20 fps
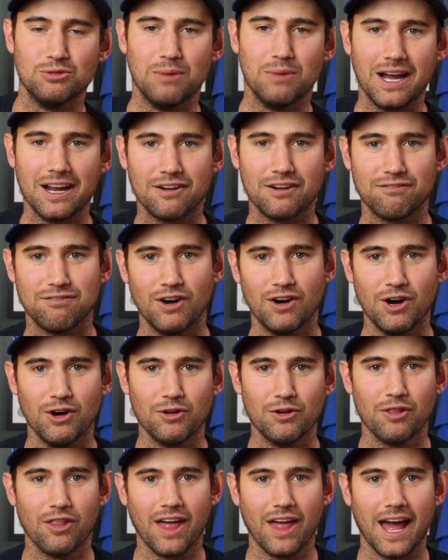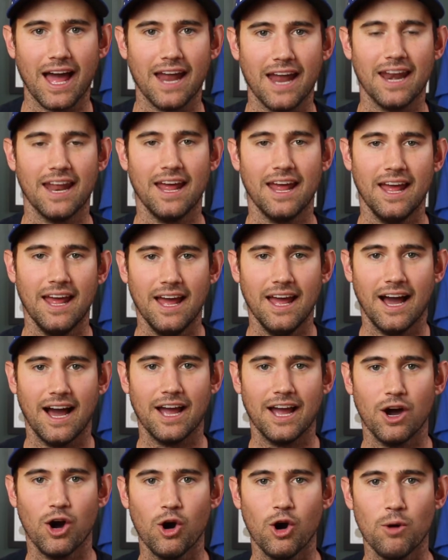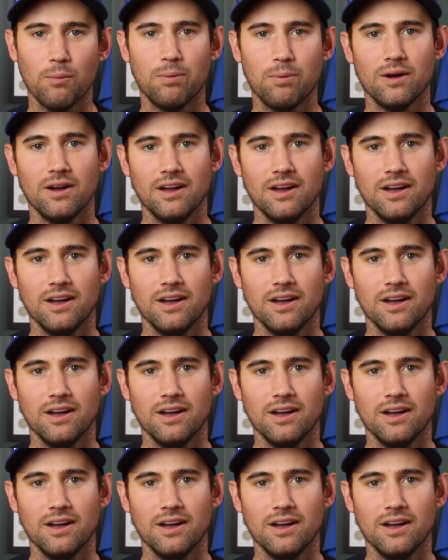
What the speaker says: microphone that I hope